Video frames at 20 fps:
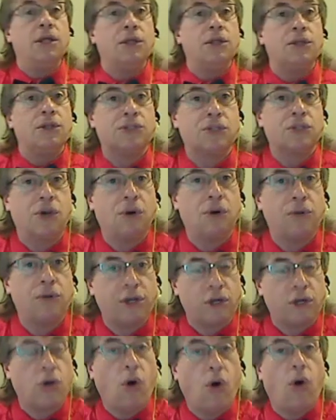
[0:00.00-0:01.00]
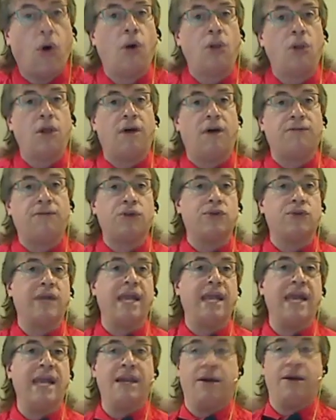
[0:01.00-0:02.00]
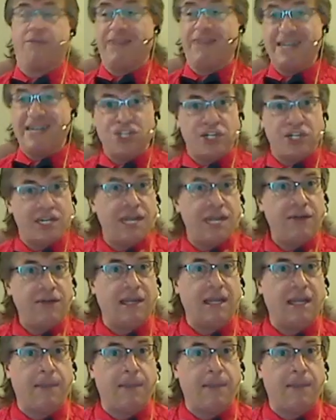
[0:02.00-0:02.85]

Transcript: So the goal of engineering